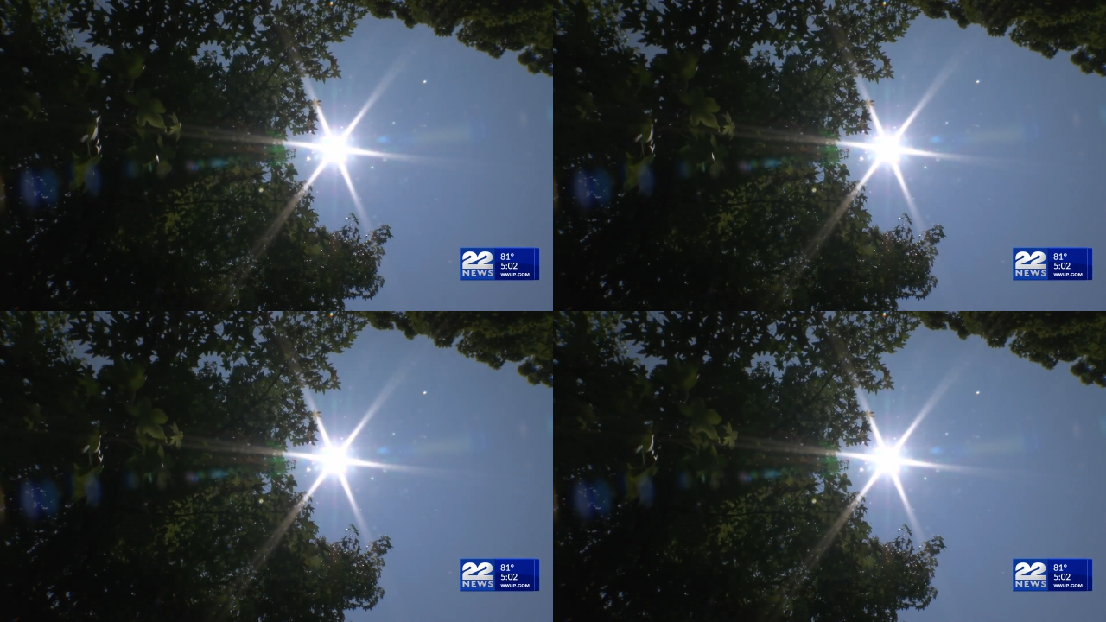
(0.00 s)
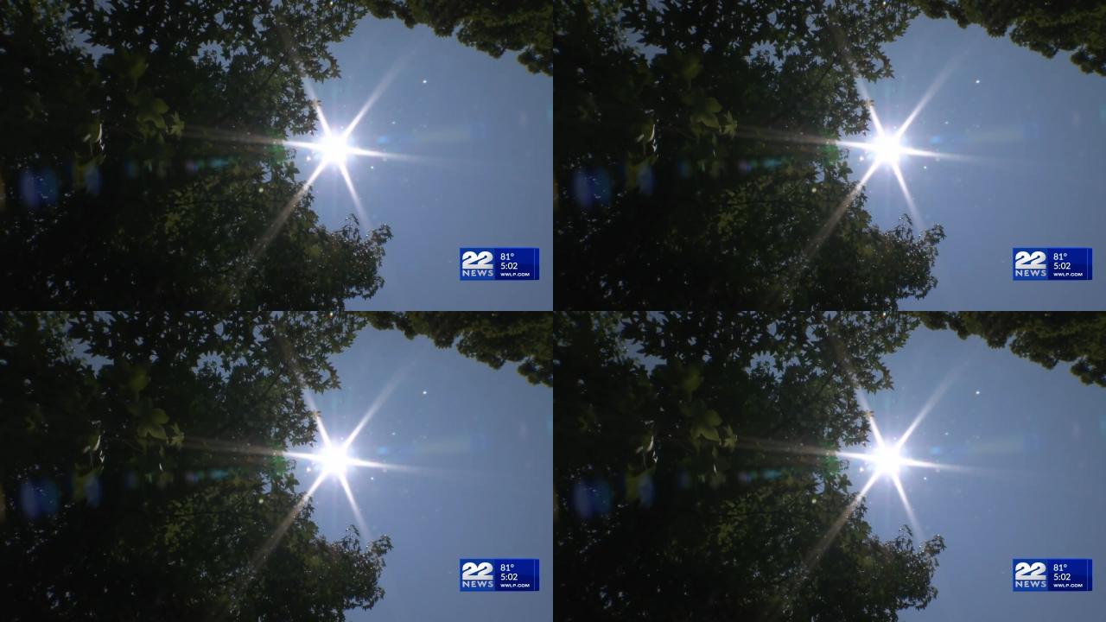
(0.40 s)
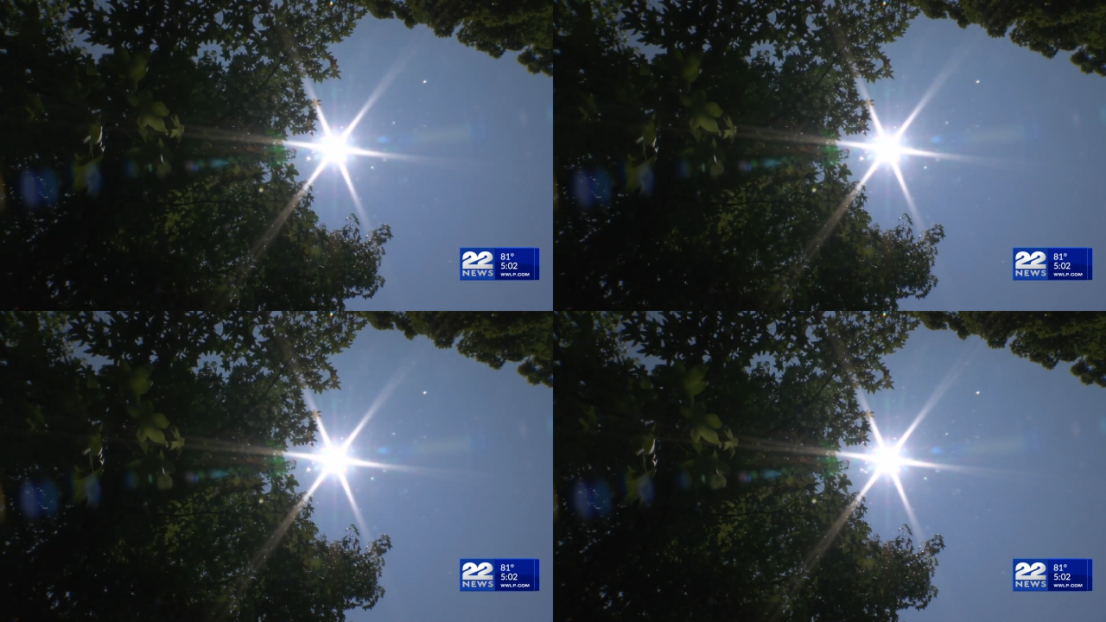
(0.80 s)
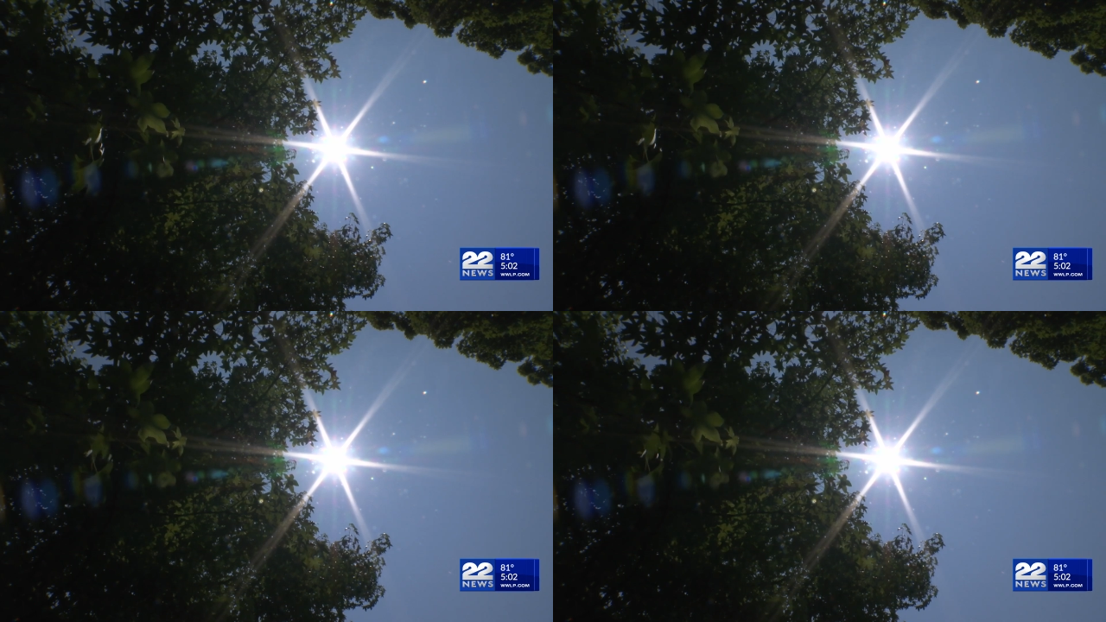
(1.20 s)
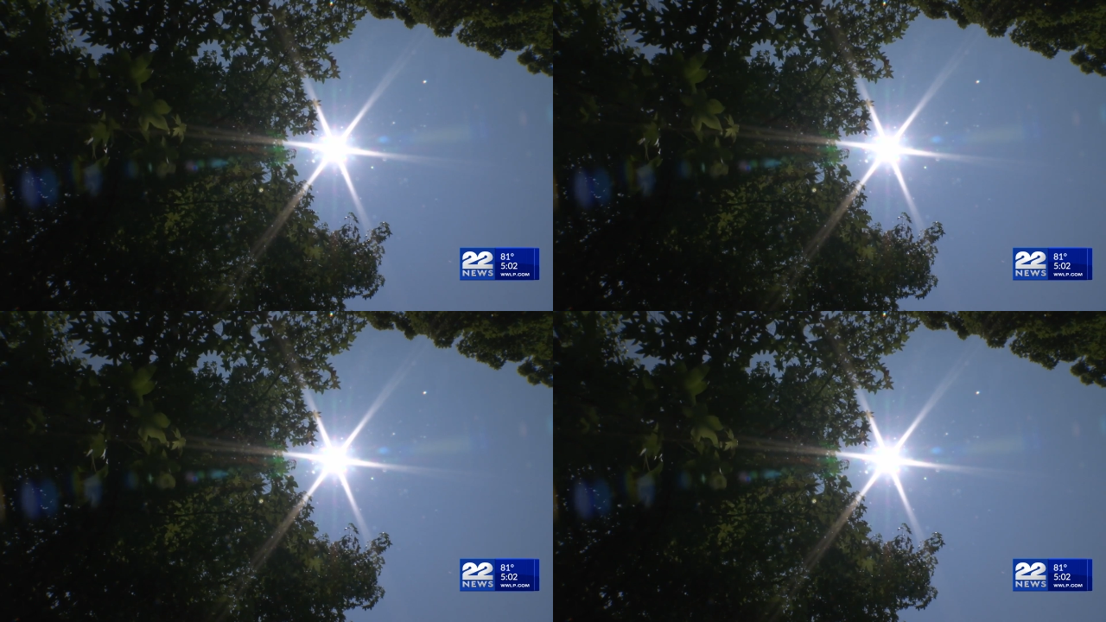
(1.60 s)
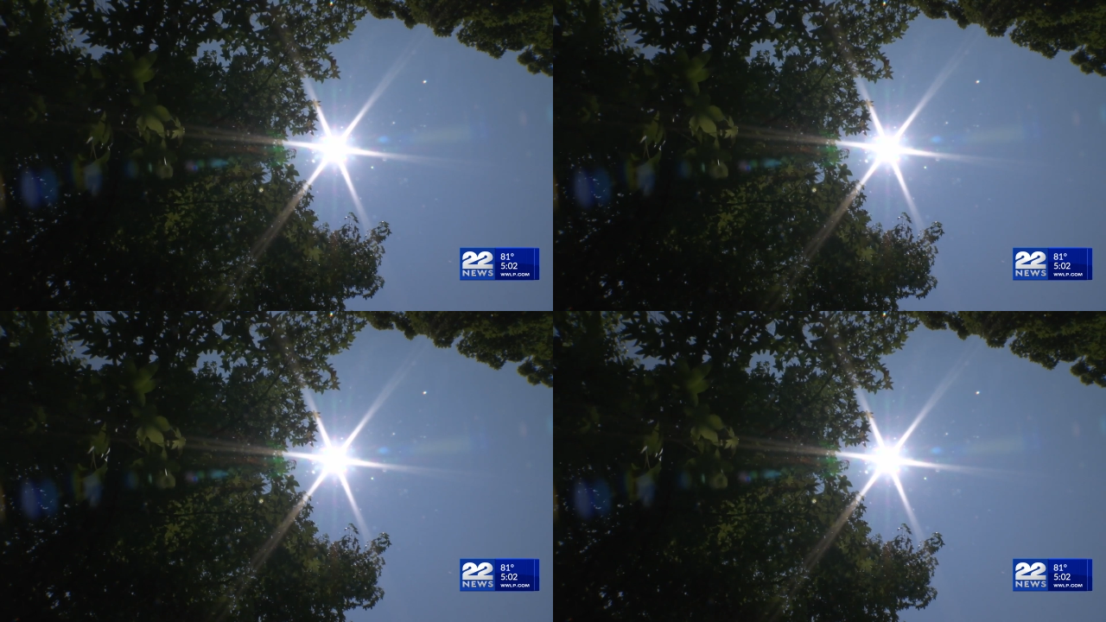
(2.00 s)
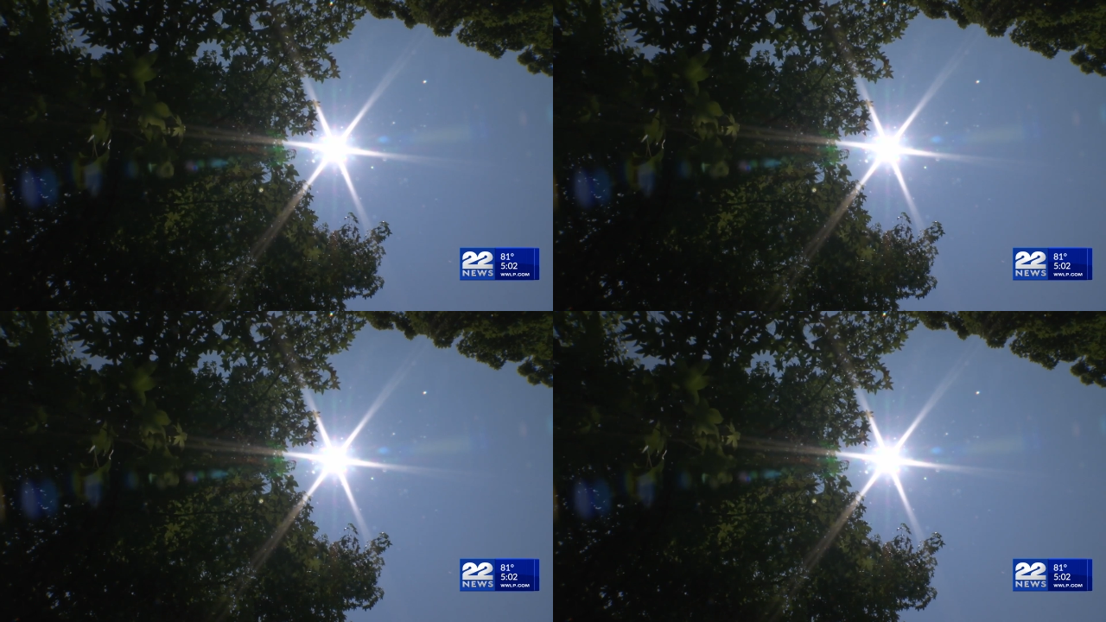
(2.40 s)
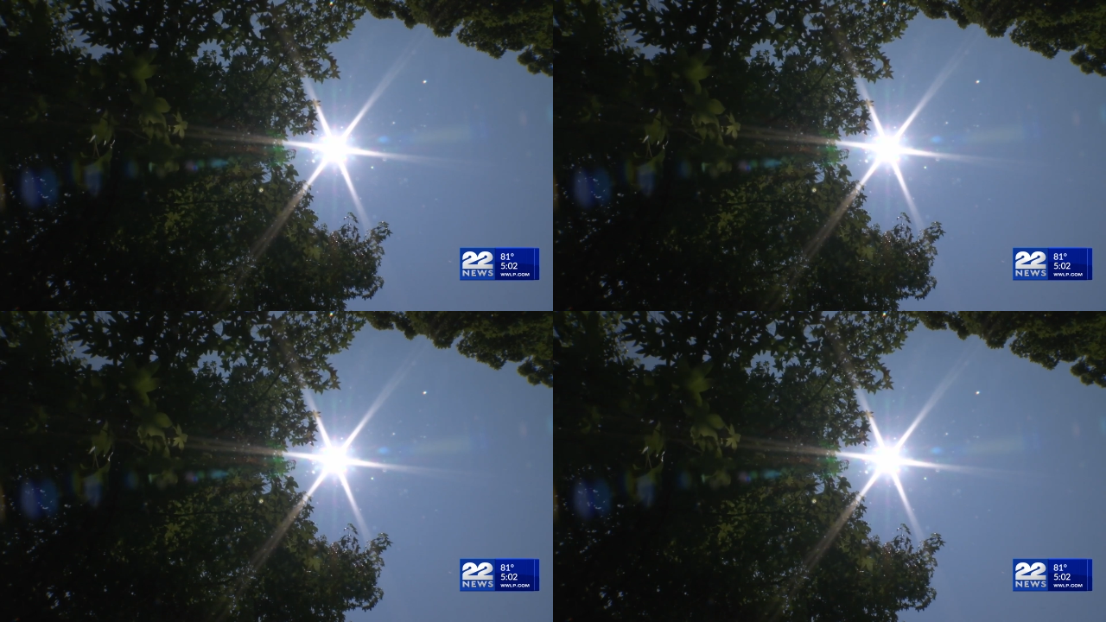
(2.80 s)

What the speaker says: [unreadable: no face in view]